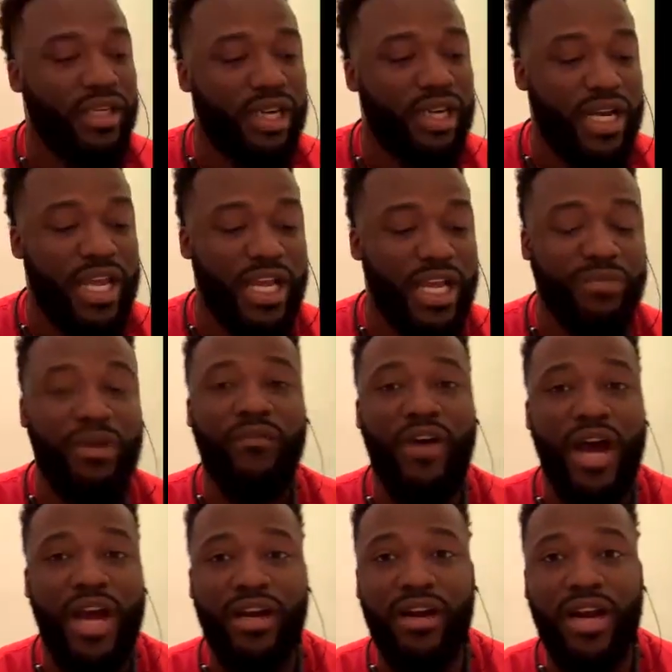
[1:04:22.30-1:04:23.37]
Van Gundy has
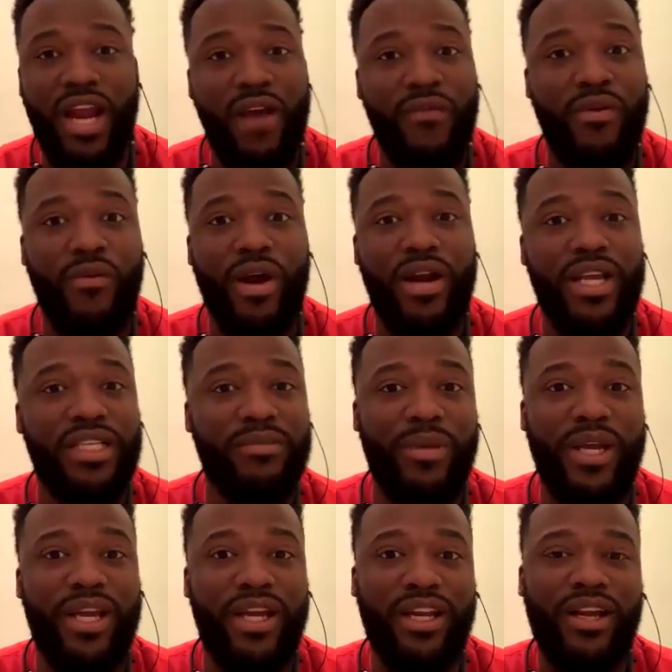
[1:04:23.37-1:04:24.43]
been fired everywhere
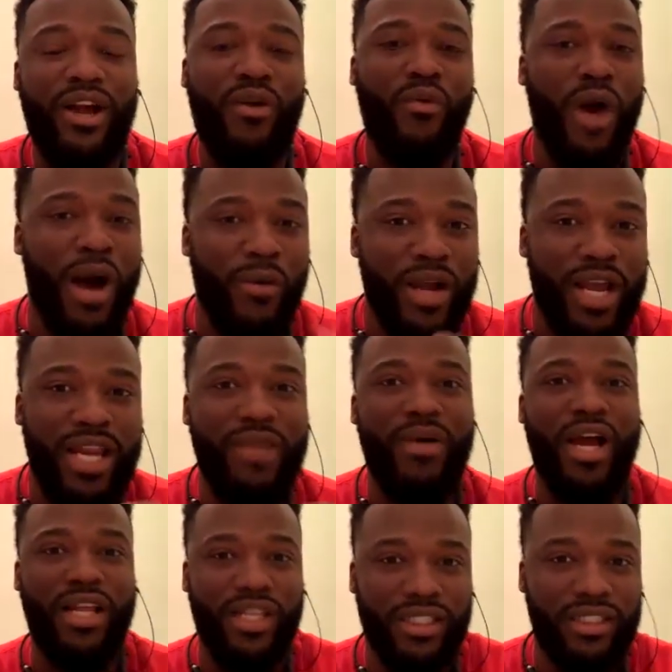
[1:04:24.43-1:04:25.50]
he's been. Why would
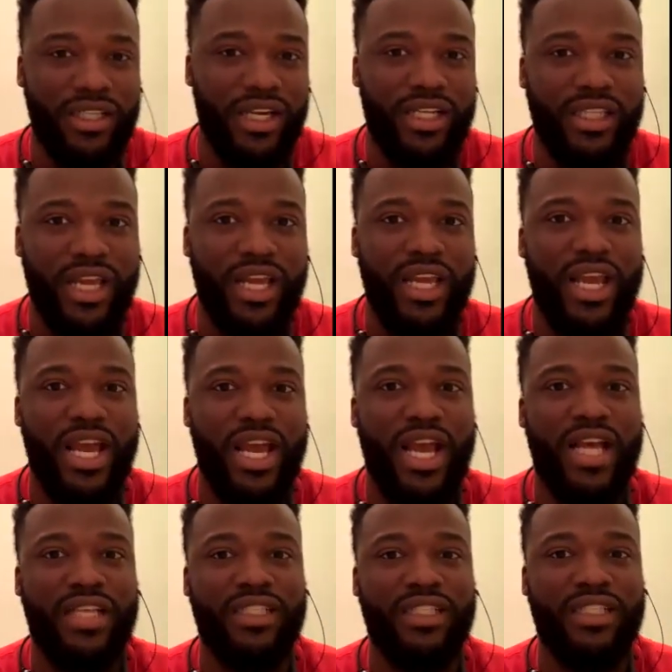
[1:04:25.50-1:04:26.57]
anybody listen to
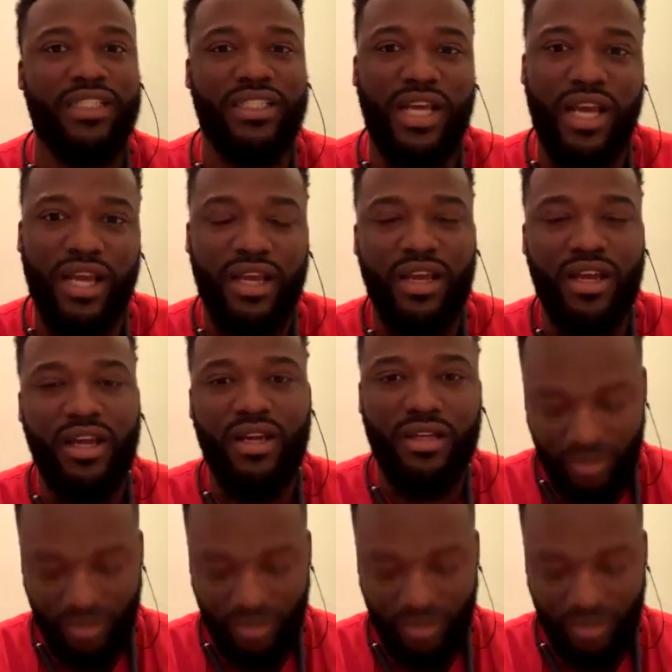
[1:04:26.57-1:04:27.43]
anything he has to say?